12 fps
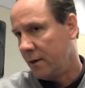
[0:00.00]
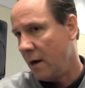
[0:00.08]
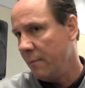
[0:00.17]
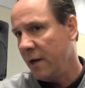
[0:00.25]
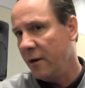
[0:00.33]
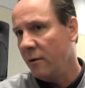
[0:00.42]

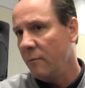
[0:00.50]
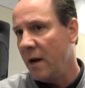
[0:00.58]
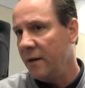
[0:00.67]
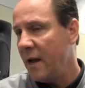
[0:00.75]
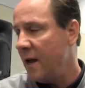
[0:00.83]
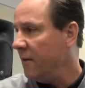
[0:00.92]
come in on
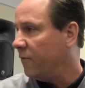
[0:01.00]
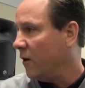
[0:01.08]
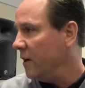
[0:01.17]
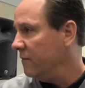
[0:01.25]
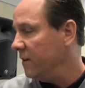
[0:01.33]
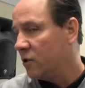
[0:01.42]
Monday
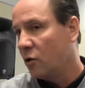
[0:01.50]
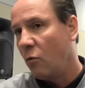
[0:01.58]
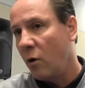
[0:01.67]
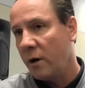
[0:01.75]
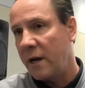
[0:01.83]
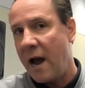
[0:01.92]
for
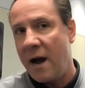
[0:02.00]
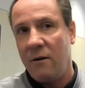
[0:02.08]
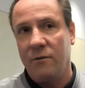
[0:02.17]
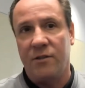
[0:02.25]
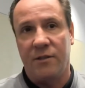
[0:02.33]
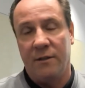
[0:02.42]
individual
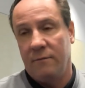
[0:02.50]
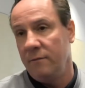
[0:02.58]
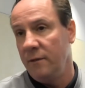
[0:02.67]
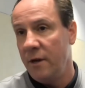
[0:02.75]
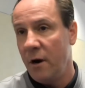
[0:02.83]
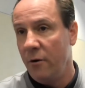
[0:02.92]
workouts,
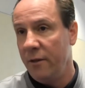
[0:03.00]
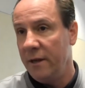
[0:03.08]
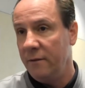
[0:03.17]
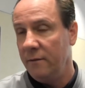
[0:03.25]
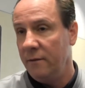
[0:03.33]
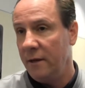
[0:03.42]
and know
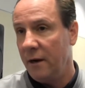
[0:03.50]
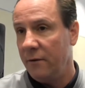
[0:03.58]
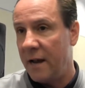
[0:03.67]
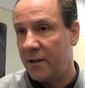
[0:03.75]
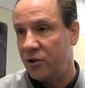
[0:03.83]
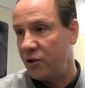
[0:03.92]
that
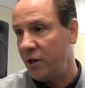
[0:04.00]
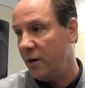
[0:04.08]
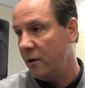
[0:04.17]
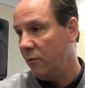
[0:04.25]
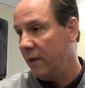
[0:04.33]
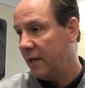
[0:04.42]
next
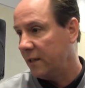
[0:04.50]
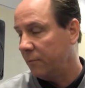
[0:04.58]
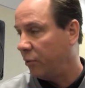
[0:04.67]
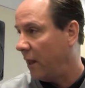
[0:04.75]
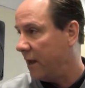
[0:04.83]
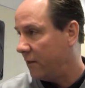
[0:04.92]
year we
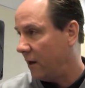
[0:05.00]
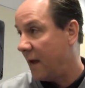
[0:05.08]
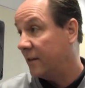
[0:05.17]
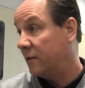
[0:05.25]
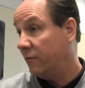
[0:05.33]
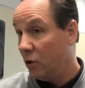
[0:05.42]
get to play the
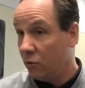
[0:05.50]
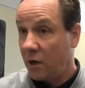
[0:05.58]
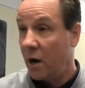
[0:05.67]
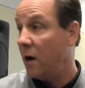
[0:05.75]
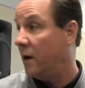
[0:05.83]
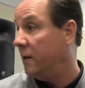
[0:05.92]
likes of
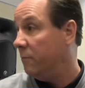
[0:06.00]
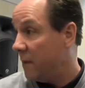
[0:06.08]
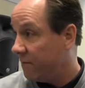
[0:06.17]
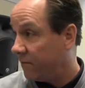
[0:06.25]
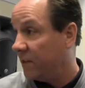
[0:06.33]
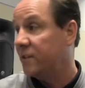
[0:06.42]
UConn
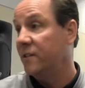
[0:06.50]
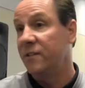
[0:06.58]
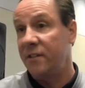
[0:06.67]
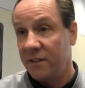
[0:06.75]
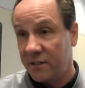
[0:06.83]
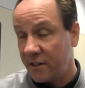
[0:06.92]
and Memphis
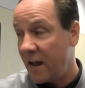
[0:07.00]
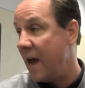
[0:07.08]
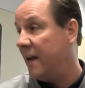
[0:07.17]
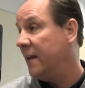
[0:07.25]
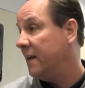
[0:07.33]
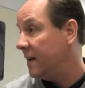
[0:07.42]
and
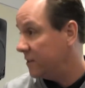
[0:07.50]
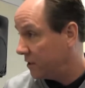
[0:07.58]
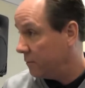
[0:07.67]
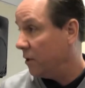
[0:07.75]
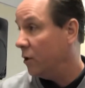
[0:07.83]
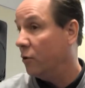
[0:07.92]
Cincinnati and
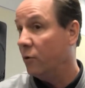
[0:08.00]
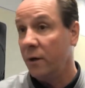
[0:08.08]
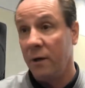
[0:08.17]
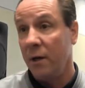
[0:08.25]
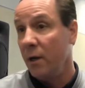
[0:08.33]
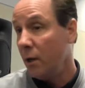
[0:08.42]
SMU and